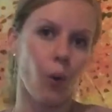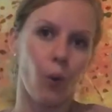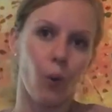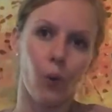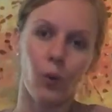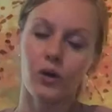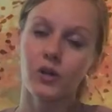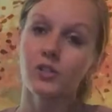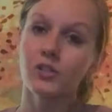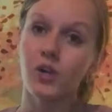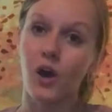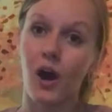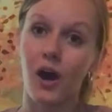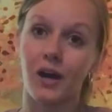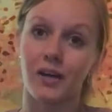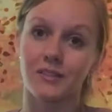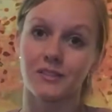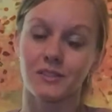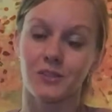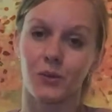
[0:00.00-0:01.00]
or
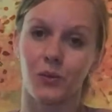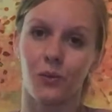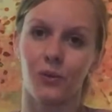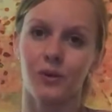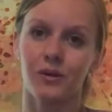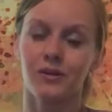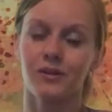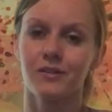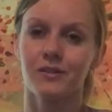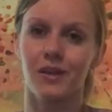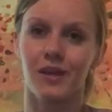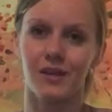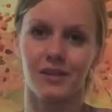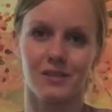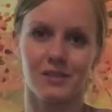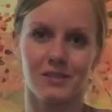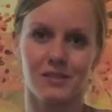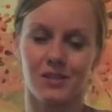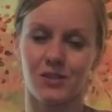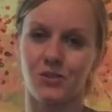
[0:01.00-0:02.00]
not, or
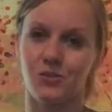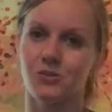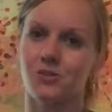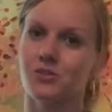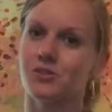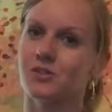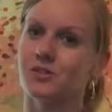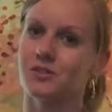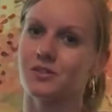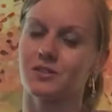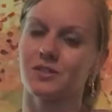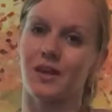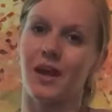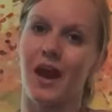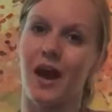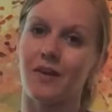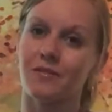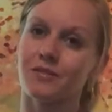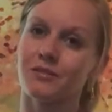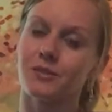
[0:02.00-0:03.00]
that you just
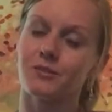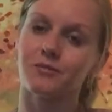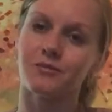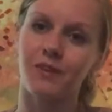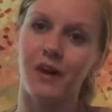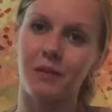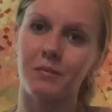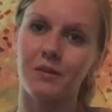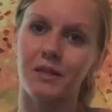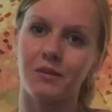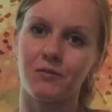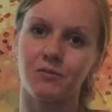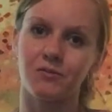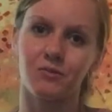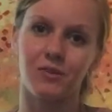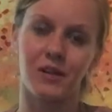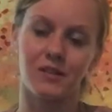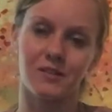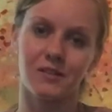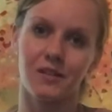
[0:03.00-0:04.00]
have some family and
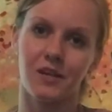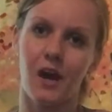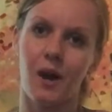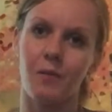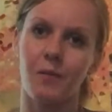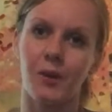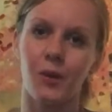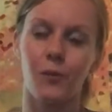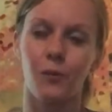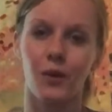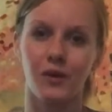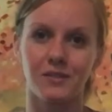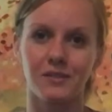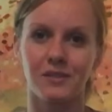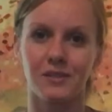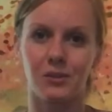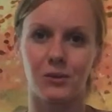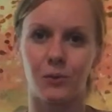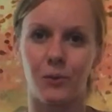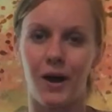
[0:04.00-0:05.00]
friends coming
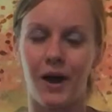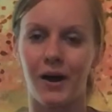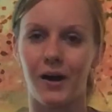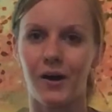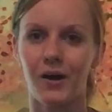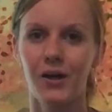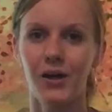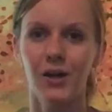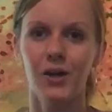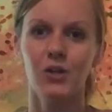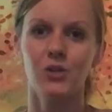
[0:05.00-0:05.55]
once in a while.